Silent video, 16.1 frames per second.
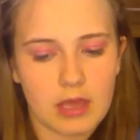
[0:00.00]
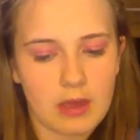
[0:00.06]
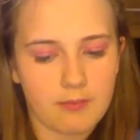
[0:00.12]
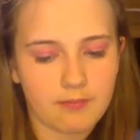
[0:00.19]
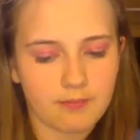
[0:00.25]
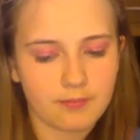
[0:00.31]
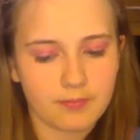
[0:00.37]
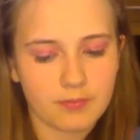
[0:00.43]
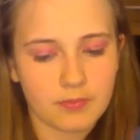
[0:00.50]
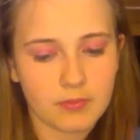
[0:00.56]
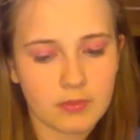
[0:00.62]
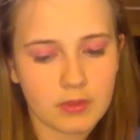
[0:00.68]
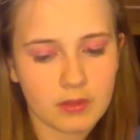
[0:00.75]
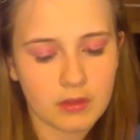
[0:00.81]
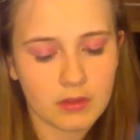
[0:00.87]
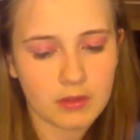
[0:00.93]
So yeah,
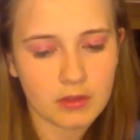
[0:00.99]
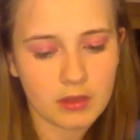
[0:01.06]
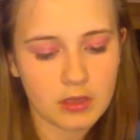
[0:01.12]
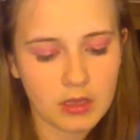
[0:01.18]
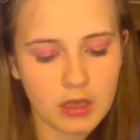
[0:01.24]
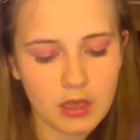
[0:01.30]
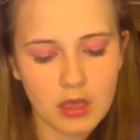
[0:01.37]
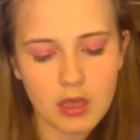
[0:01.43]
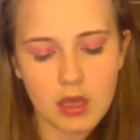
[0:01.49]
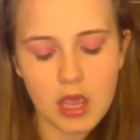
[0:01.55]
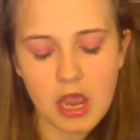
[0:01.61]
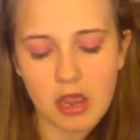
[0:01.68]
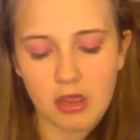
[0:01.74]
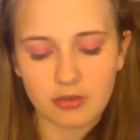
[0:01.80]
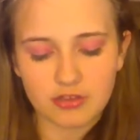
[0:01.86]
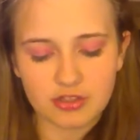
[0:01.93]

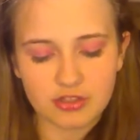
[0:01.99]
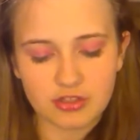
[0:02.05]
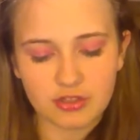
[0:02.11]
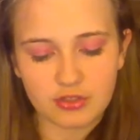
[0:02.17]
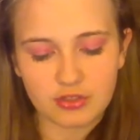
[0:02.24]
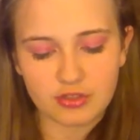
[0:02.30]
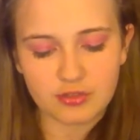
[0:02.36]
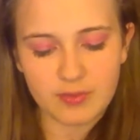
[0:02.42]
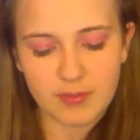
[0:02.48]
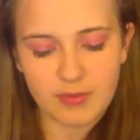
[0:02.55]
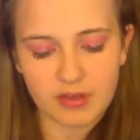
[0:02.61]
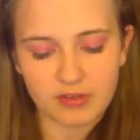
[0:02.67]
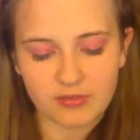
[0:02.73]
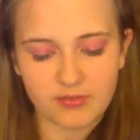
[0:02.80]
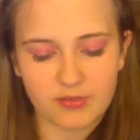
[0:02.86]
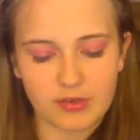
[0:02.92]
I'll just use
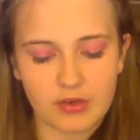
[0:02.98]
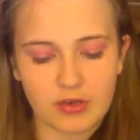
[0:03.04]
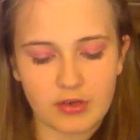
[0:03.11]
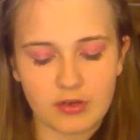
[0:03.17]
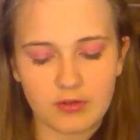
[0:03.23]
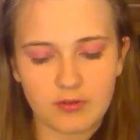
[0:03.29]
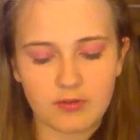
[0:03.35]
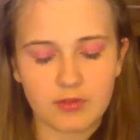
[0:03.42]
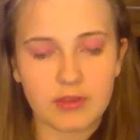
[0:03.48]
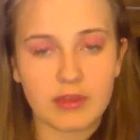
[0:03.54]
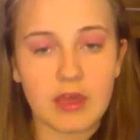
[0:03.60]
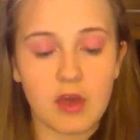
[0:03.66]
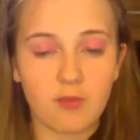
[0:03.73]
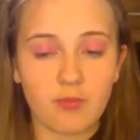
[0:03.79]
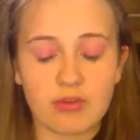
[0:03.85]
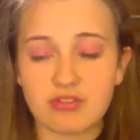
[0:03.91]
my brush,
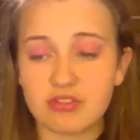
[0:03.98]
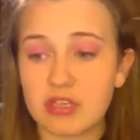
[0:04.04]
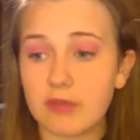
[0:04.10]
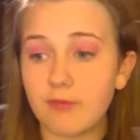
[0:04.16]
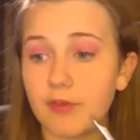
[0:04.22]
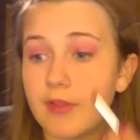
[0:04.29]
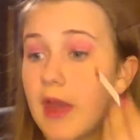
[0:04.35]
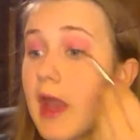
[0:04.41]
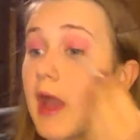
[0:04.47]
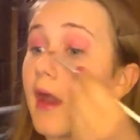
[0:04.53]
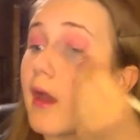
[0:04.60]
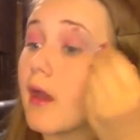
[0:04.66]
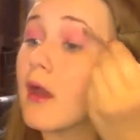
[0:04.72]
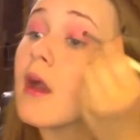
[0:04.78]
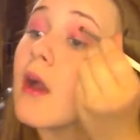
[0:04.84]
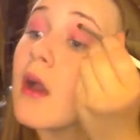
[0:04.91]
the e.l.f. brush again for
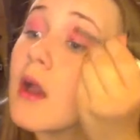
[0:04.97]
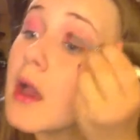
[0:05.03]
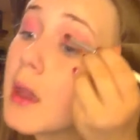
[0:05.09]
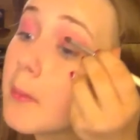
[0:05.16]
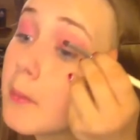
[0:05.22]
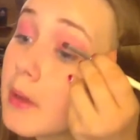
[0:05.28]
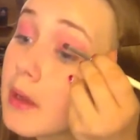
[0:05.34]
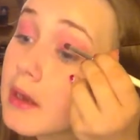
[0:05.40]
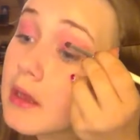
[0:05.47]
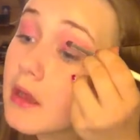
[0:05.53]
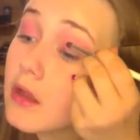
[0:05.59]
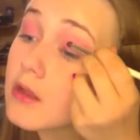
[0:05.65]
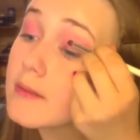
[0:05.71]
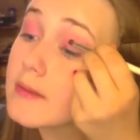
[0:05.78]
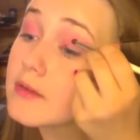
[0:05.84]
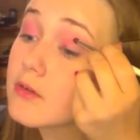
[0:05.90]
that, and
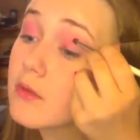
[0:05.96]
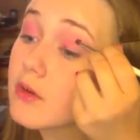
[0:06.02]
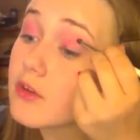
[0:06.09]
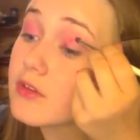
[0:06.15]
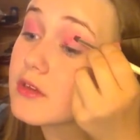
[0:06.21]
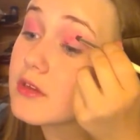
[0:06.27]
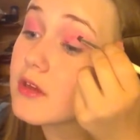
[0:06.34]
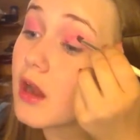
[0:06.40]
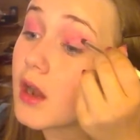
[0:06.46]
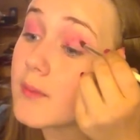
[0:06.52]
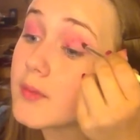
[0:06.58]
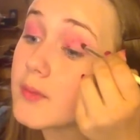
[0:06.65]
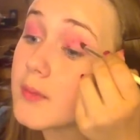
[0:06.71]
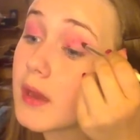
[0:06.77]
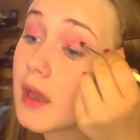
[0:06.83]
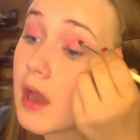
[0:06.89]
blending it a little bit towards the
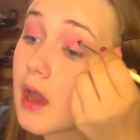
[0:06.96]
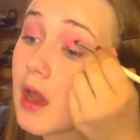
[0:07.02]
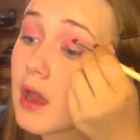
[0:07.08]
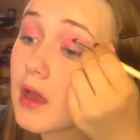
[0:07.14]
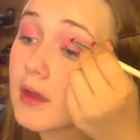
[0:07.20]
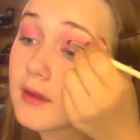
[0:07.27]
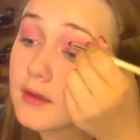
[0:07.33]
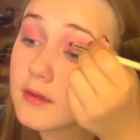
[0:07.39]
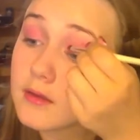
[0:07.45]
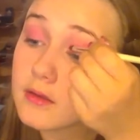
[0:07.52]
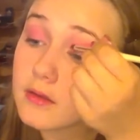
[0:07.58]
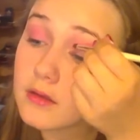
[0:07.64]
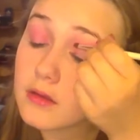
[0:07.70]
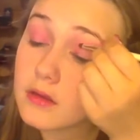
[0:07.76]
top of my eye.